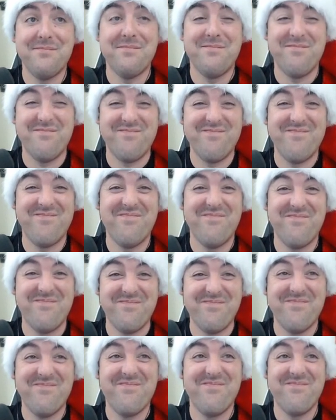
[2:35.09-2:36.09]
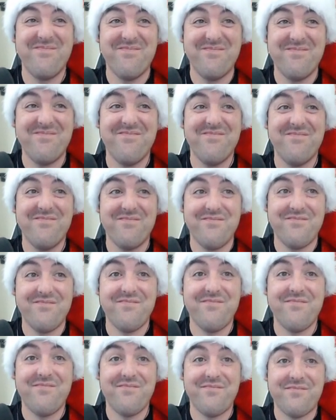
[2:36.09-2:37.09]

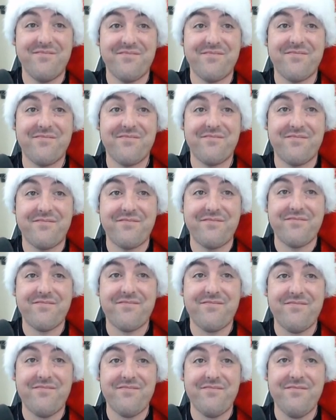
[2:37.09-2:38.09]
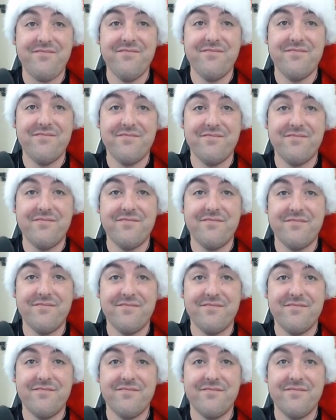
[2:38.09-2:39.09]

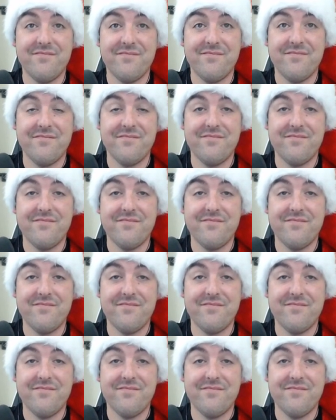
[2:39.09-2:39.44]
No words are spoken by the person on screen.